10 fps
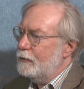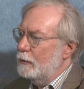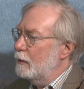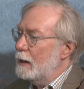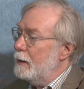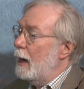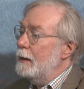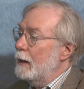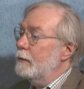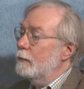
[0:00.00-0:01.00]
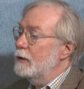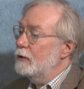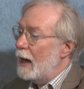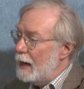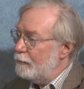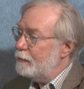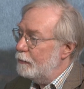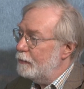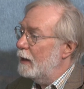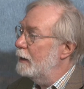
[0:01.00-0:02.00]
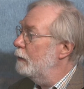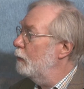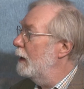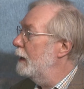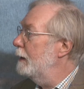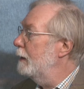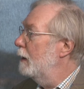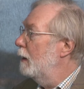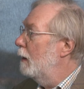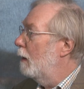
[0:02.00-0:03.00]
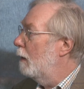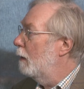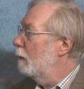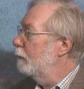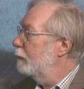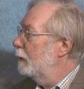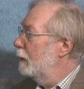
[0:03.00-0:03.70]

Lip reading: to, and other regions, have to find a way of